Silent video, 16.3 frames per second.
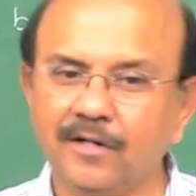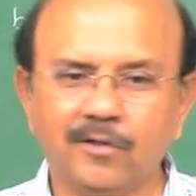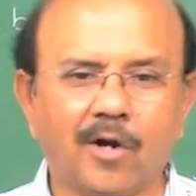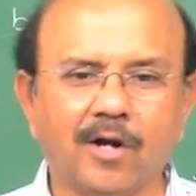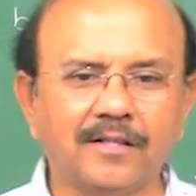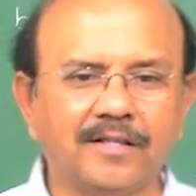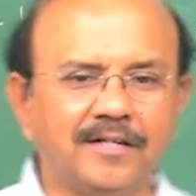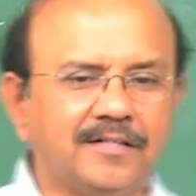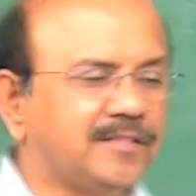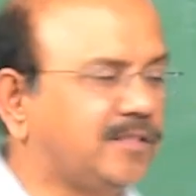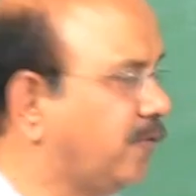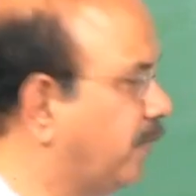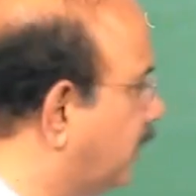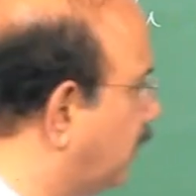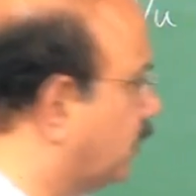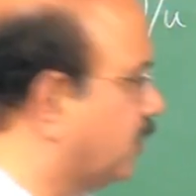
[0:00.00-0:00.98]
Not that it's
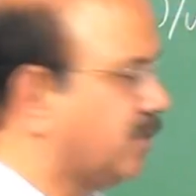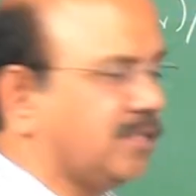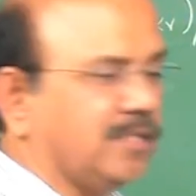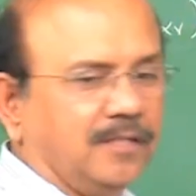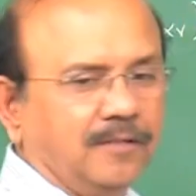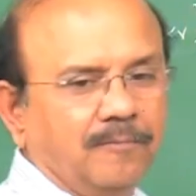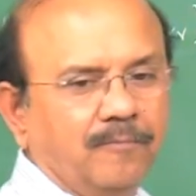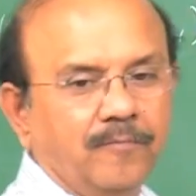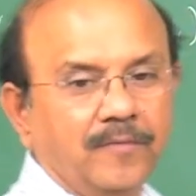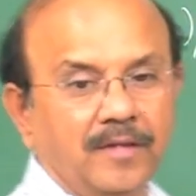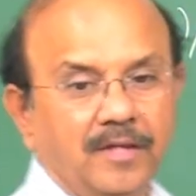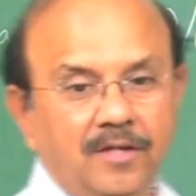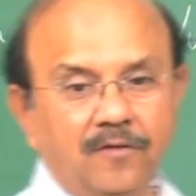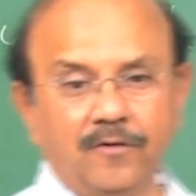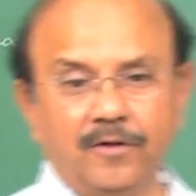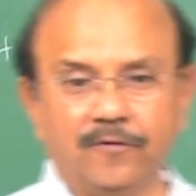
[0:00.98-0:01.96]
difficult to see.
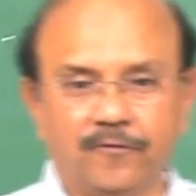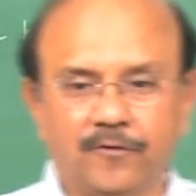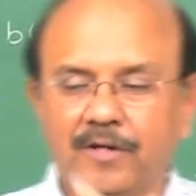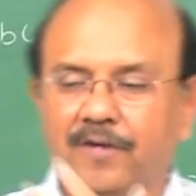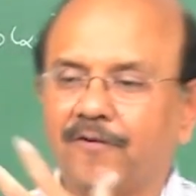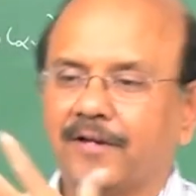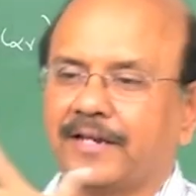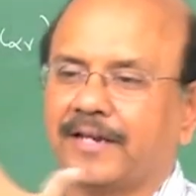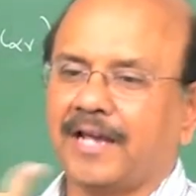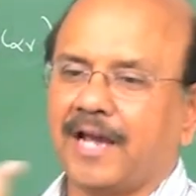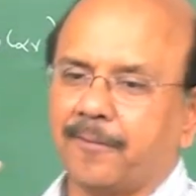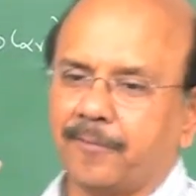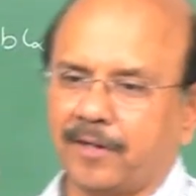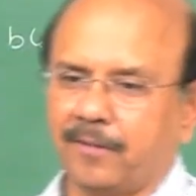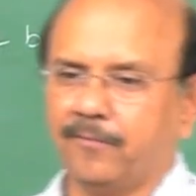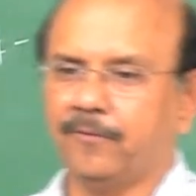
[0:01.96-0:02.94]
Even if you have a
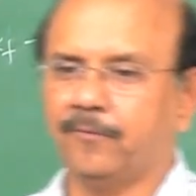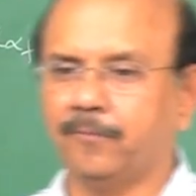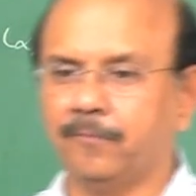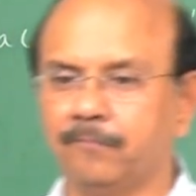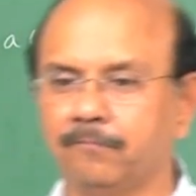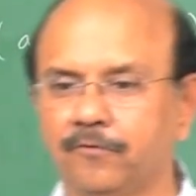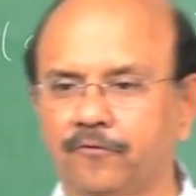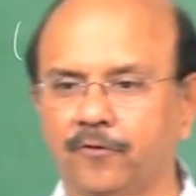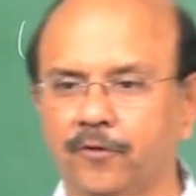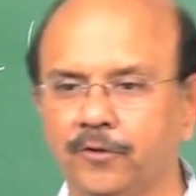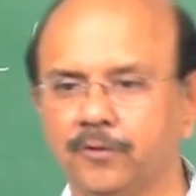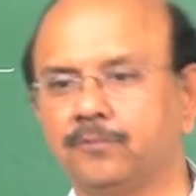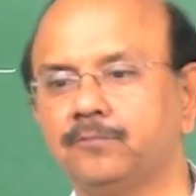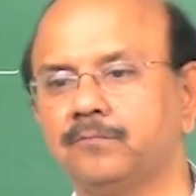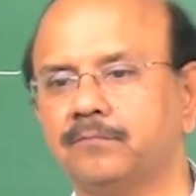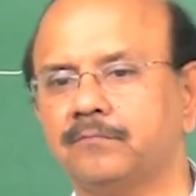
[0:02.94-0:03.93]
camera before
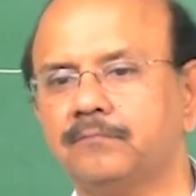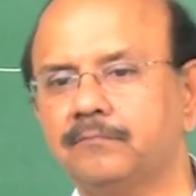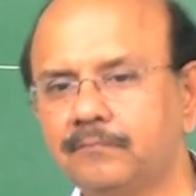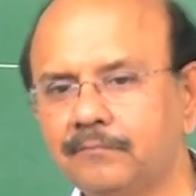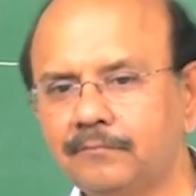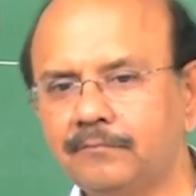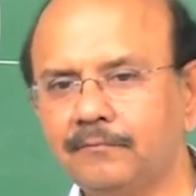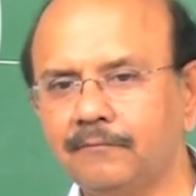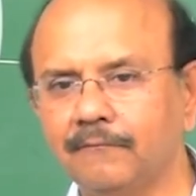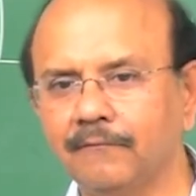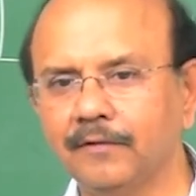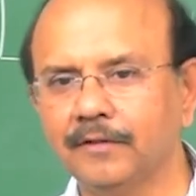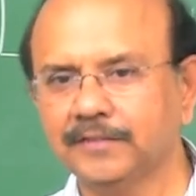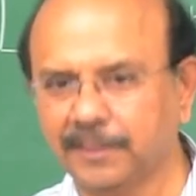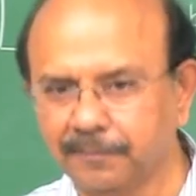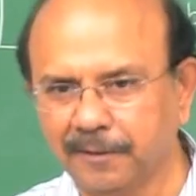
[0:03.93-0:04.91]
you,
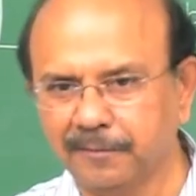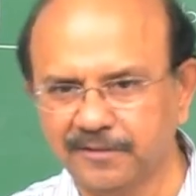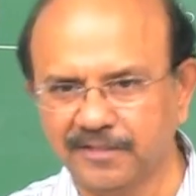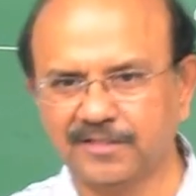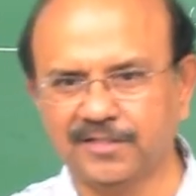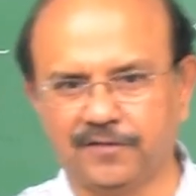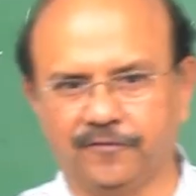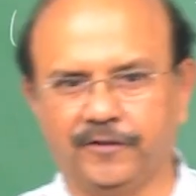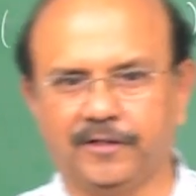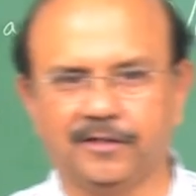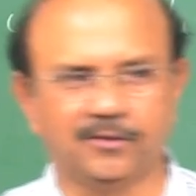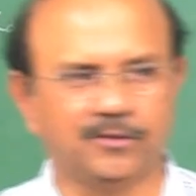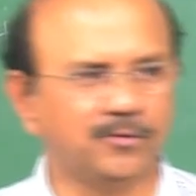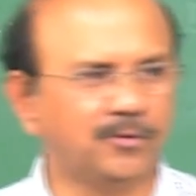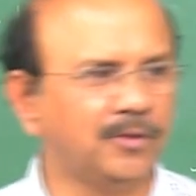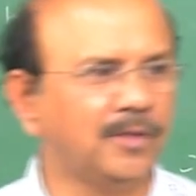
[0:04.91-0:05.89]
sometimes it's difficult
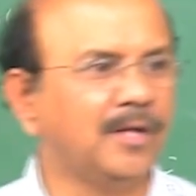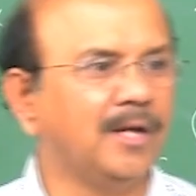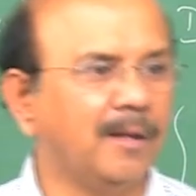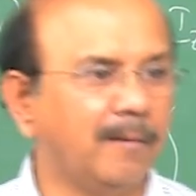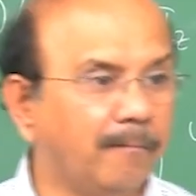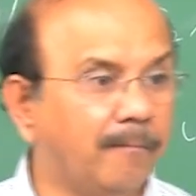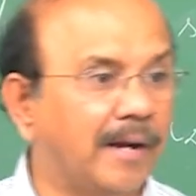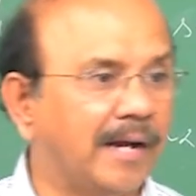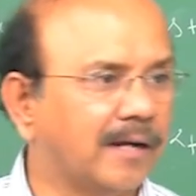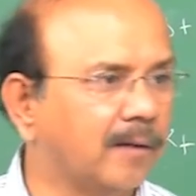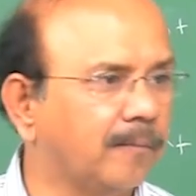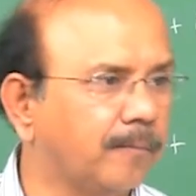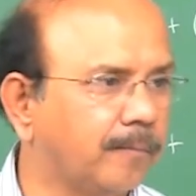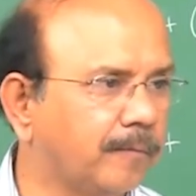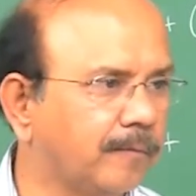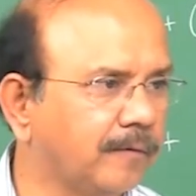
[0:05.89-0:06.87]
to back
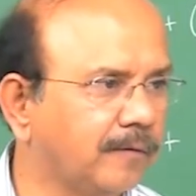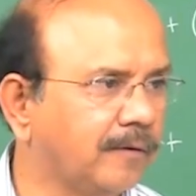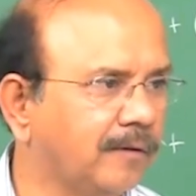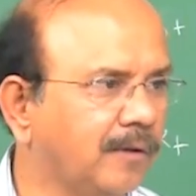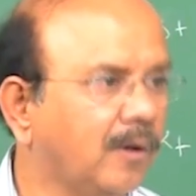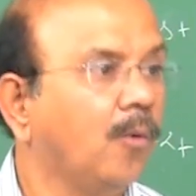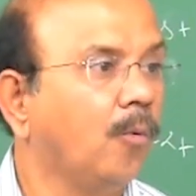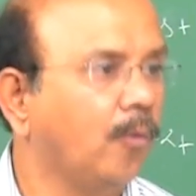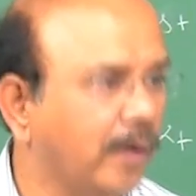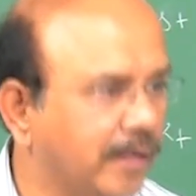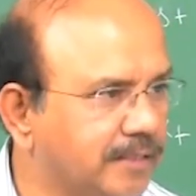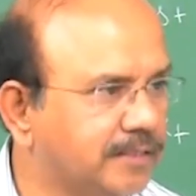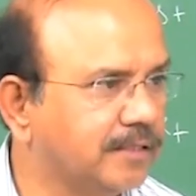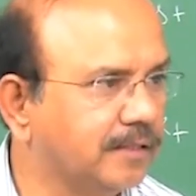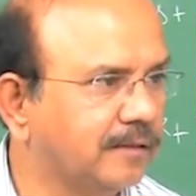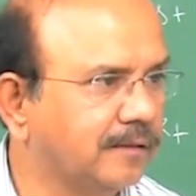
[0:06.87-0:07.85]
up. Why
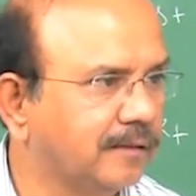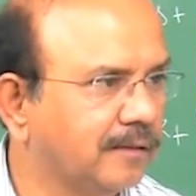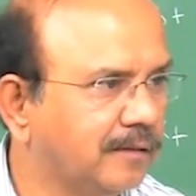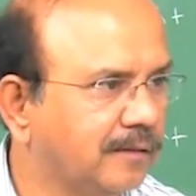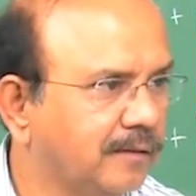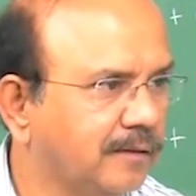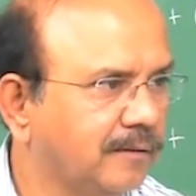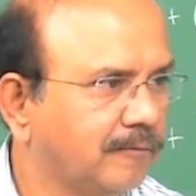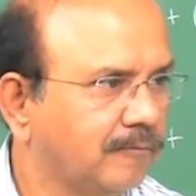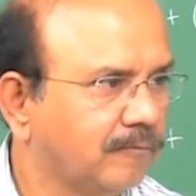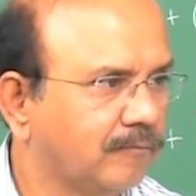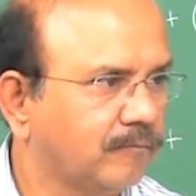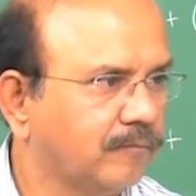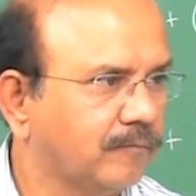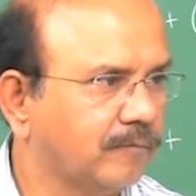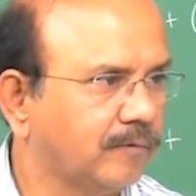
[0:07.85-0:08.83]
is it?
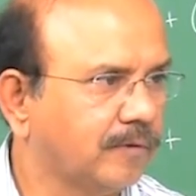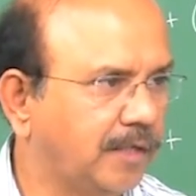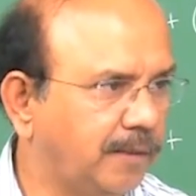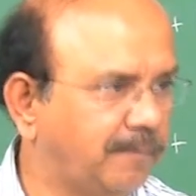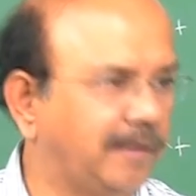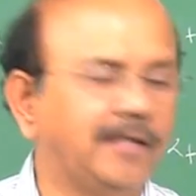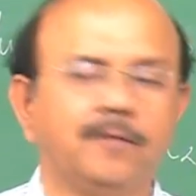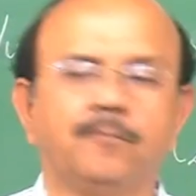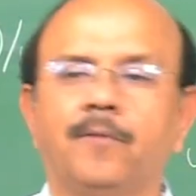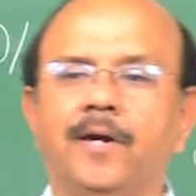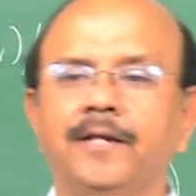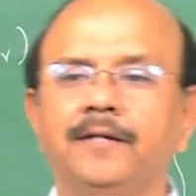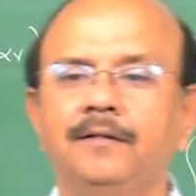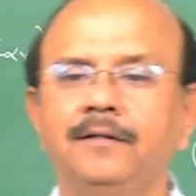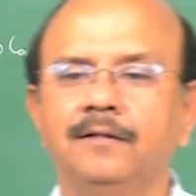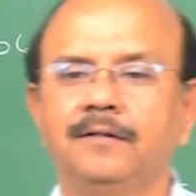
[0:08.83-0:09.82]
Keep that in
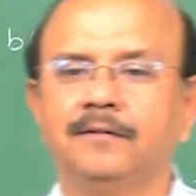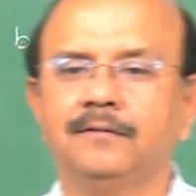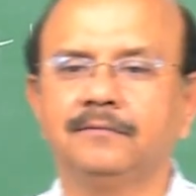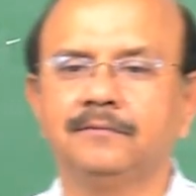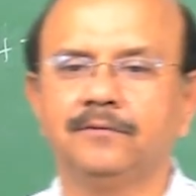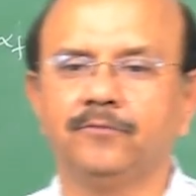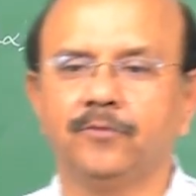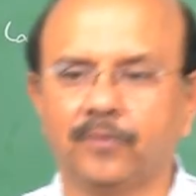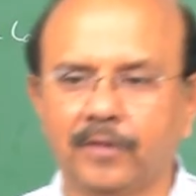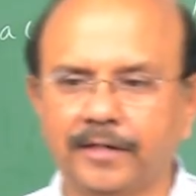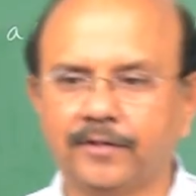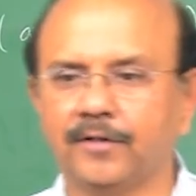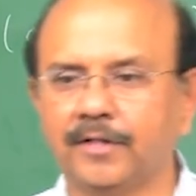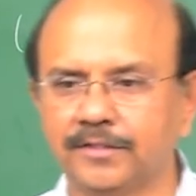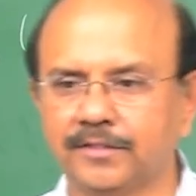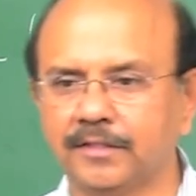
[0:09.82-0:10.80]
mind, and we would like
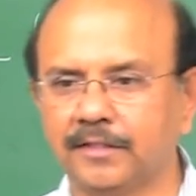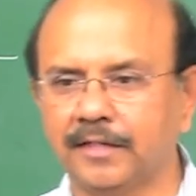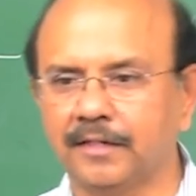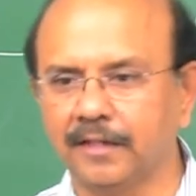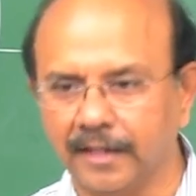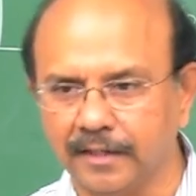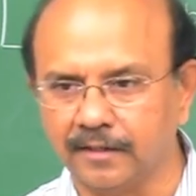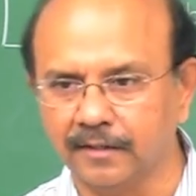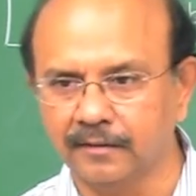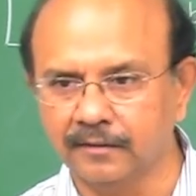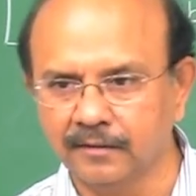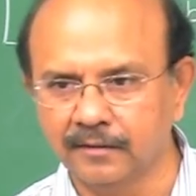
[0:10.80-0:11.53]
to answer that later.